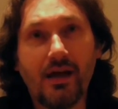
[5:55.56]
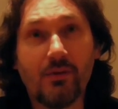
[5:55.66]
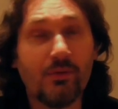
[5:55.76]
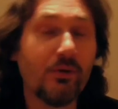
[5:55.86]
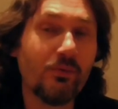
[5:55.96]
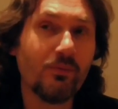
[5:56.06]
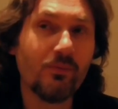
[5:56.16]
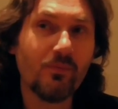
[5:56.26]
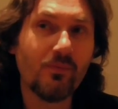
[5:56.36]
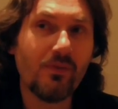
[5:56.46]
I don't know.
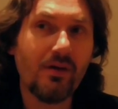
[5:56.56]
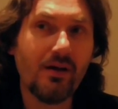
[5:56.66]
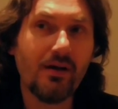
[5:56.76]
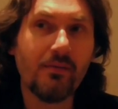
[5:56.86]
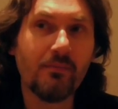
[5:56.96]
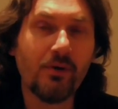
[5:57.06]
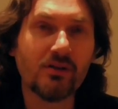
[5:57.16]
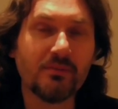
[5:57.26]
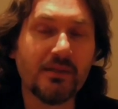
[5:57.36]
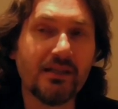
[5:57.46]
Um,
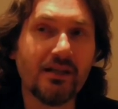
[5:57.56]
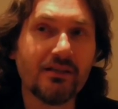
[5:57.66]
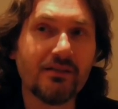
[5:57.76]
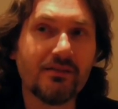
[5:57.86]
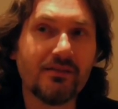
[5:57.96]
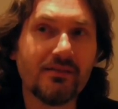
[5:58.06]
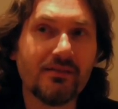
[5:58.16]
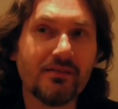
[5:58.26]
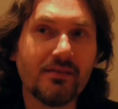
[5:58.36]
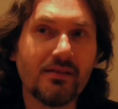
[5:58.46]
possibly not.
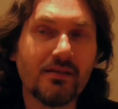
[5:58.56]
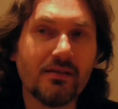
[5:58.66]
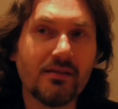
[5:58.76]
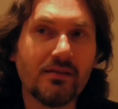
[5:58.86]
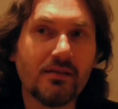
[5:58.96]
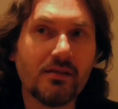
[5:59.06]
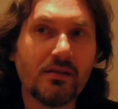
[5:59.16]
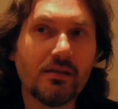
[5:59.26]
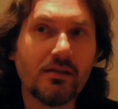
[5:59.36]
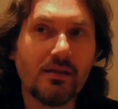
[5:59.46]
Depending on the severity
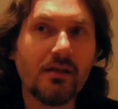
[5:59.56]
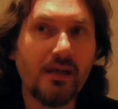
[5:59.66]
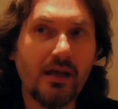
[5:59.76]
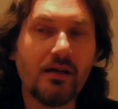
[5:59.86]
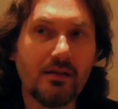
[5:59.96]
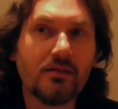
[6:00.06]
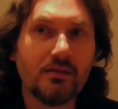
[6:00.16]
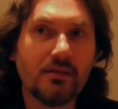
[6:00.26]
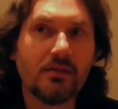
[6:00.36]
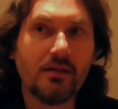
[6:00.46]
of what it was. Yeah.
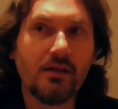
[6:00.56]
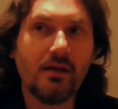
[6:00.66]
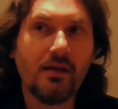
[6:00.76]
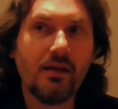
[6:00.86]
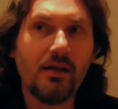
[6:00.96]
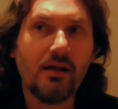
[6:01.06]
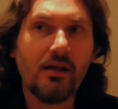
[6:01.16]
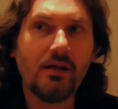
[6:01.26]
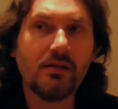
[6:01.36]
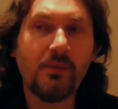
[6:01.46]

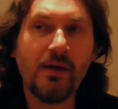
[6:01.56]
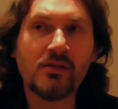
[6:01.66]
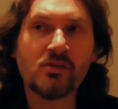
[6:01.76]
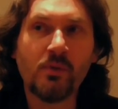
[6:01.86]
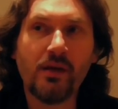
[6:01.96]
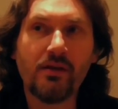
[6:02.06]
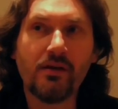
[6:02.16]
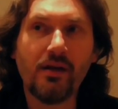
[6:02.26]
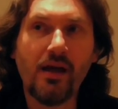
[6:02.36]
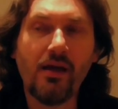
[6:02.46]
Right, Depends
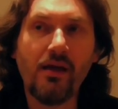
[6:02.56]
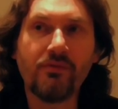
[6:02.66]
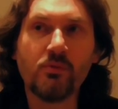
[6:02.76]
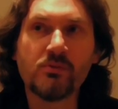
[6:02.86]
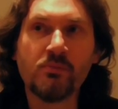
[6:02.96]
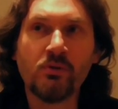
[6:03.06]
whether uh, if it was